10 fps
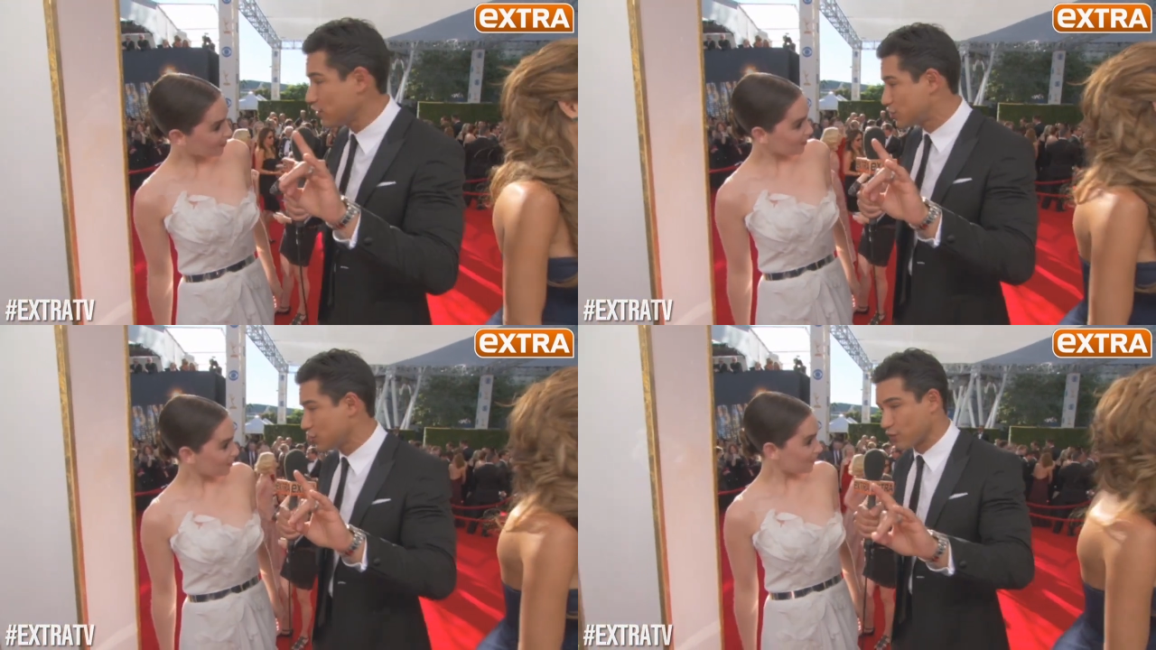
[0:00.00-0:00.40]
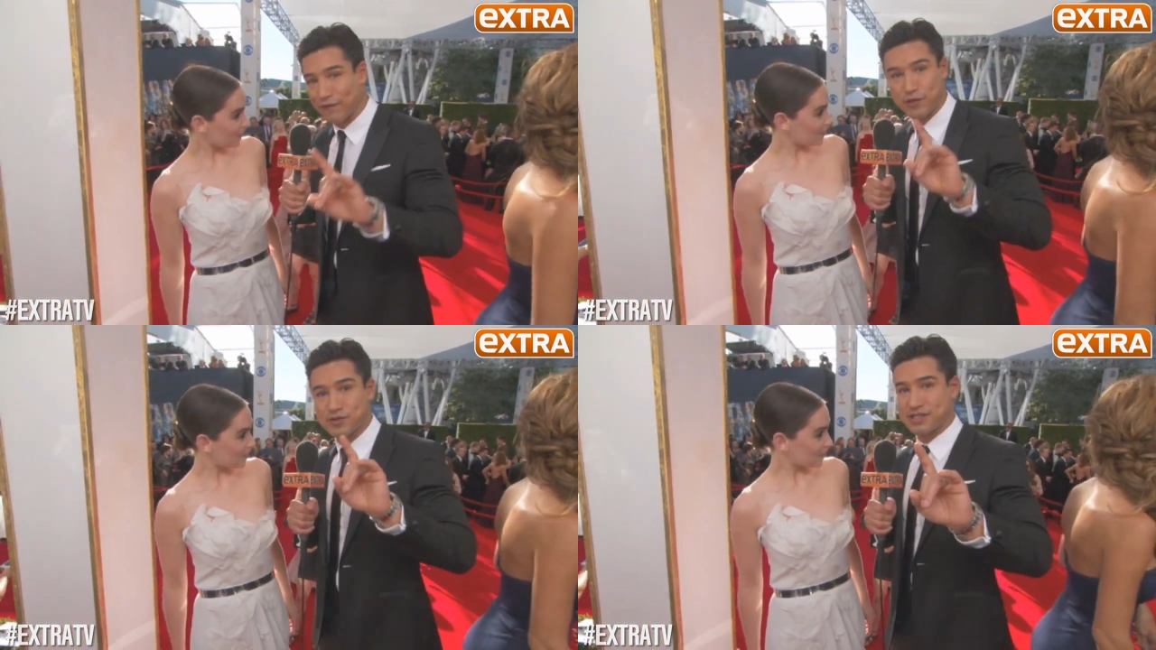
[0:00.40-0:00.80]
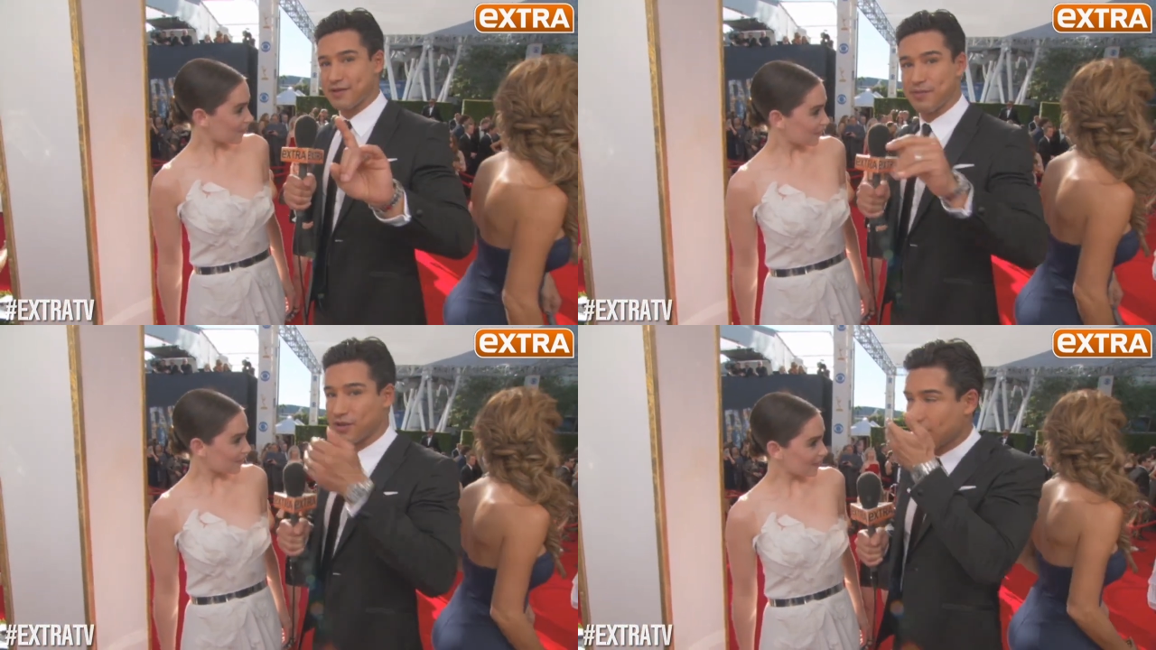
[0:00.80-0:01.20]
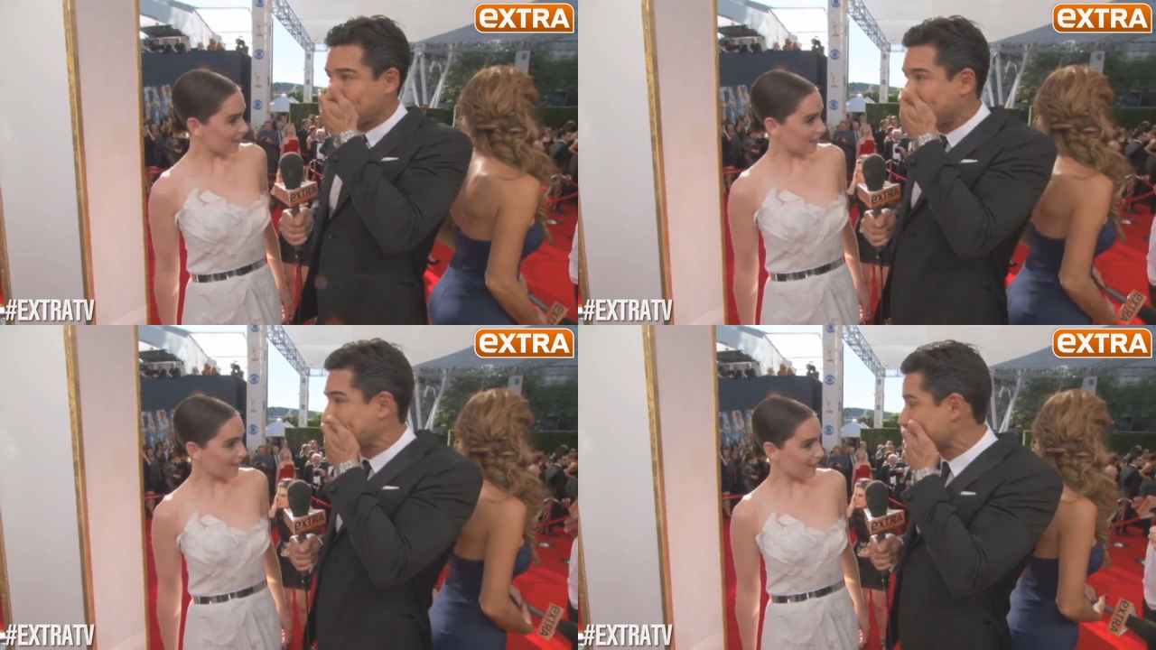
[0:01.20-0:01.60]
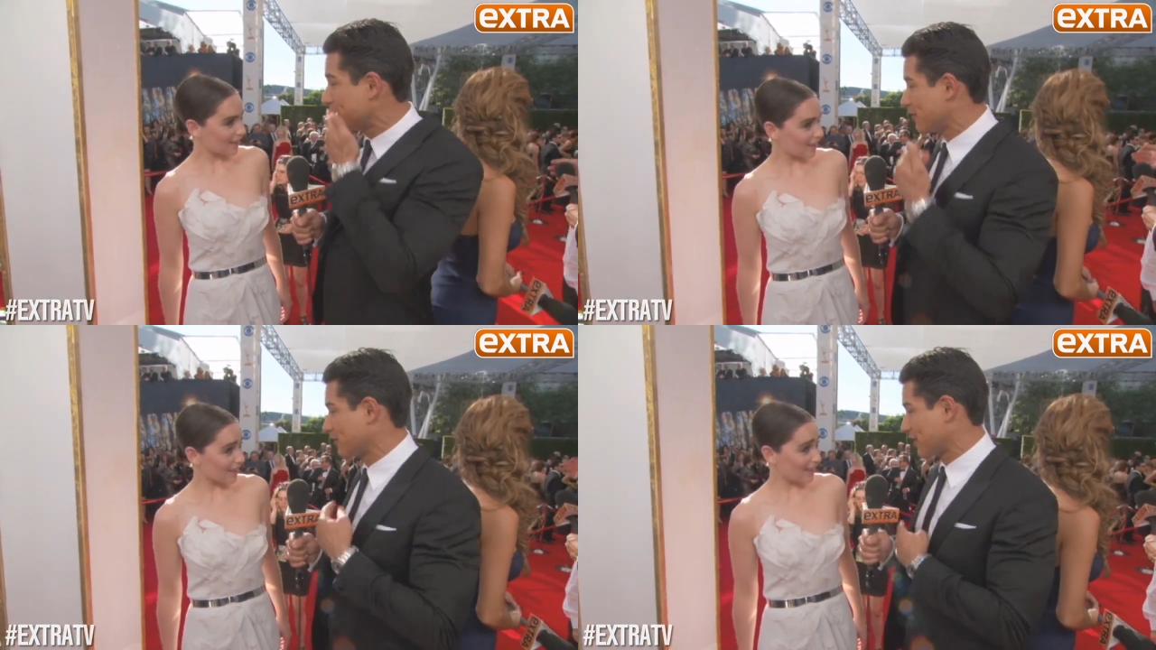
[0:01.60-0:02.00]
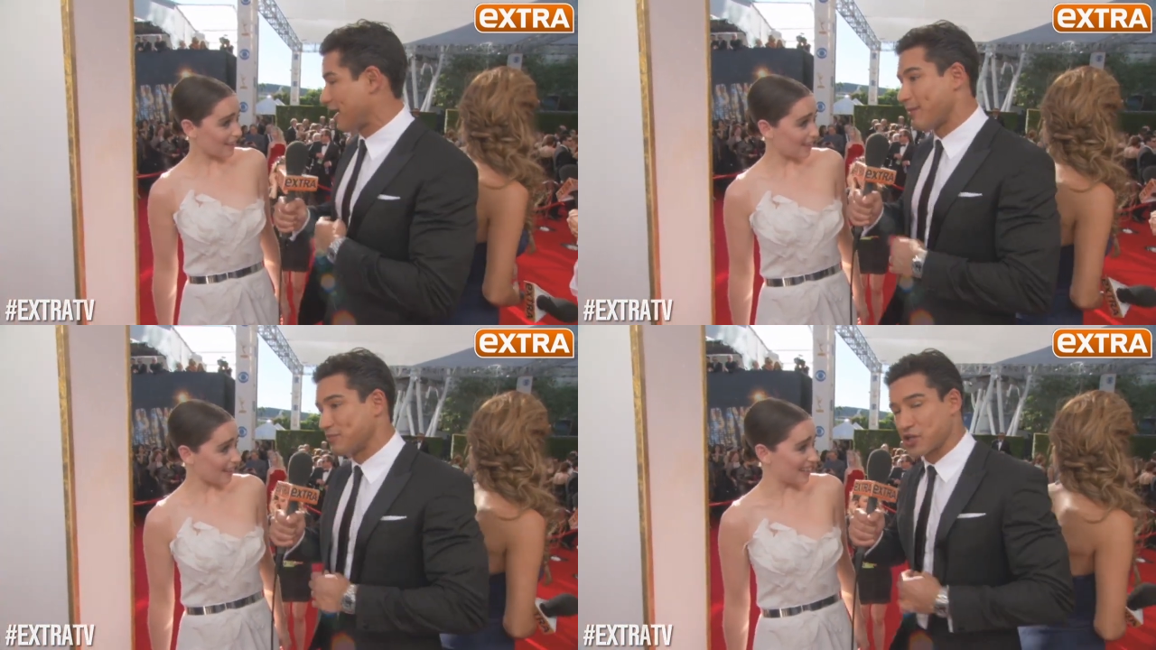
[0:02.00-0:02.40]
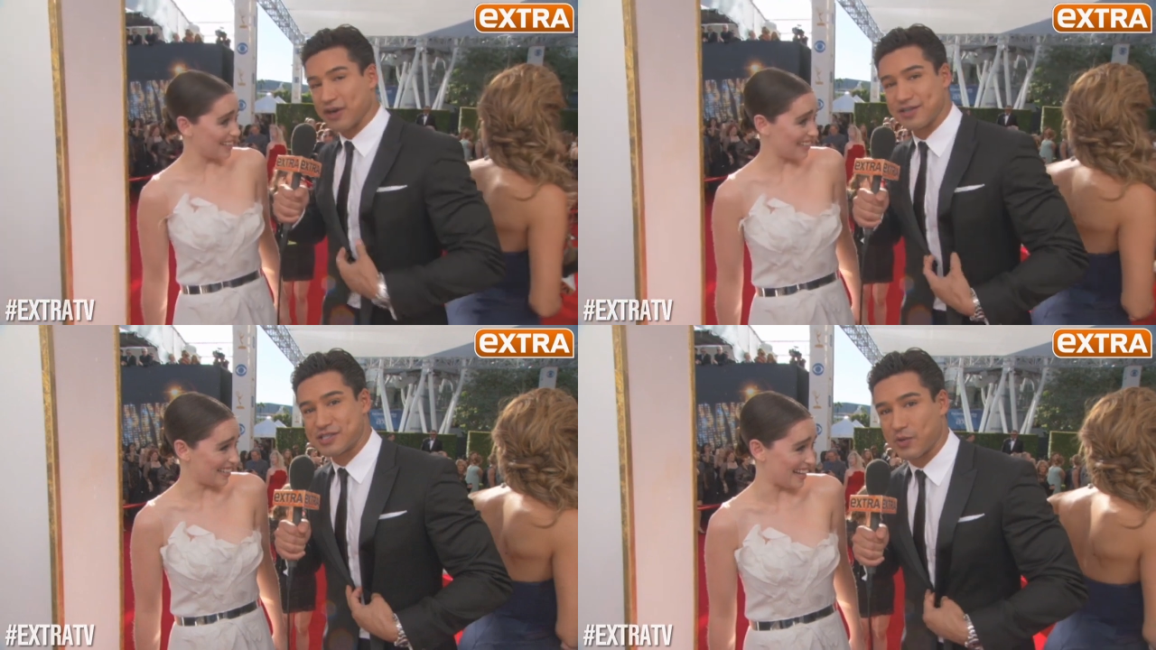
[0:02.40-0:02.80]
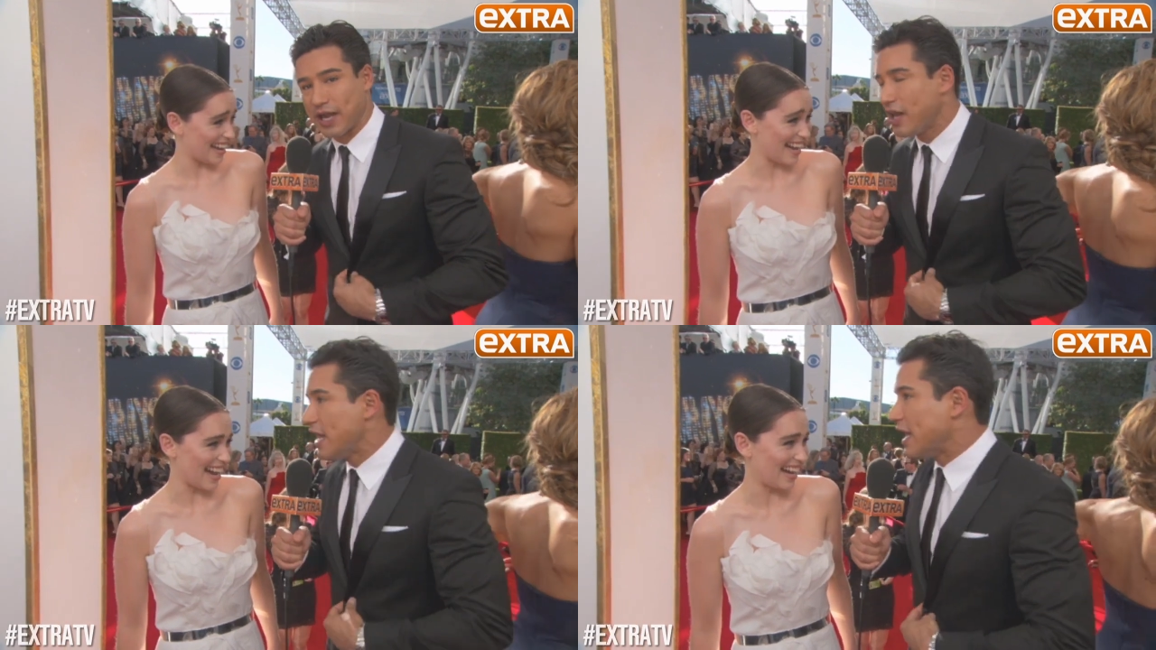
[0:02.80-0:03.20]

Speaker 1: you do, if you see Emilia Clarke, you have to. Now I'm starting to sweat.